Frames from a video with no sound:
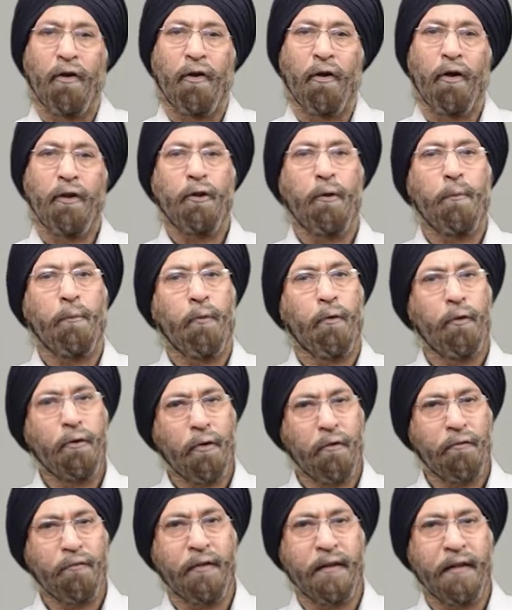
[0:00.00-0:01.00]
Although both
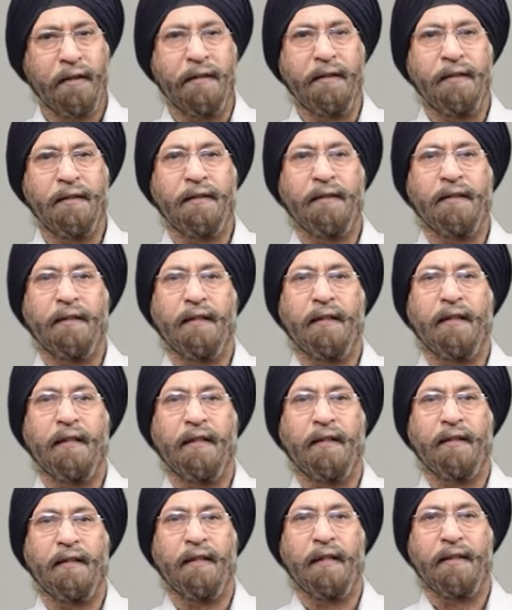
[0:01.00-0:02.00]
of these
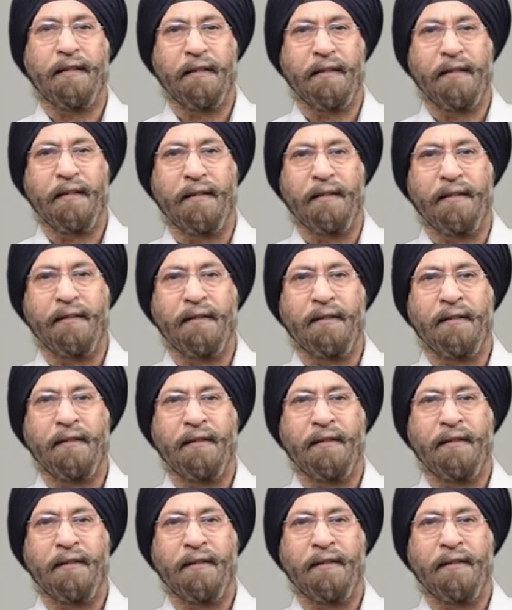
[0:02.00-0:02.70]
categories